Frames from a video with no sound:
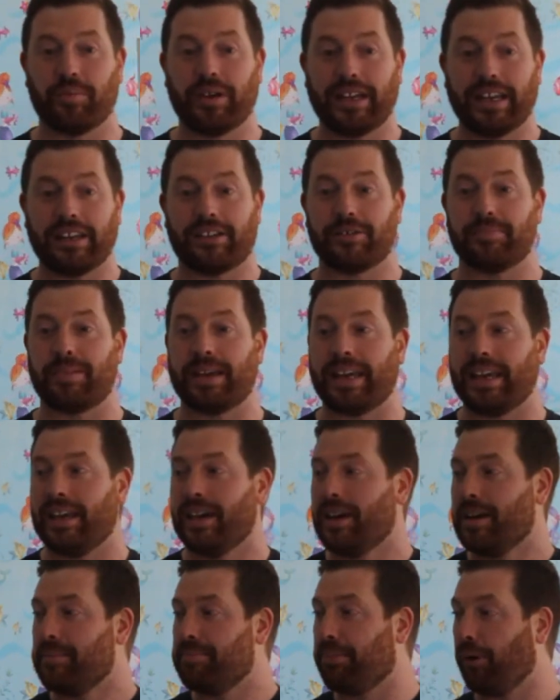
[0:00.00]
we need to
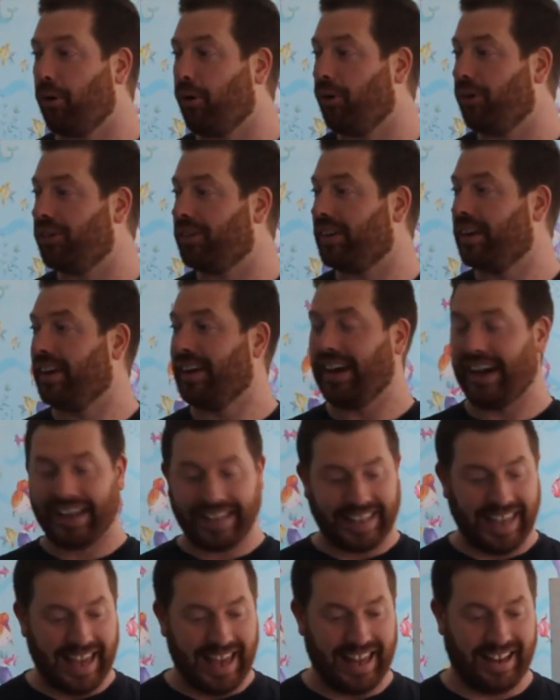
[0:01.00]
be born
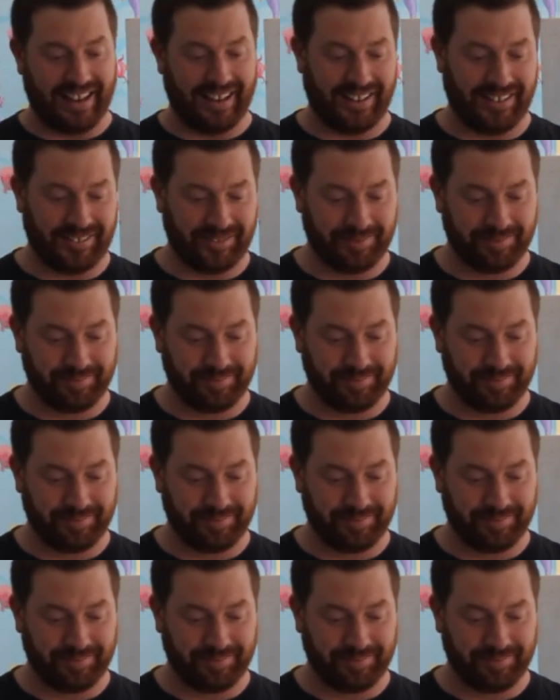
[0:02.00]
again.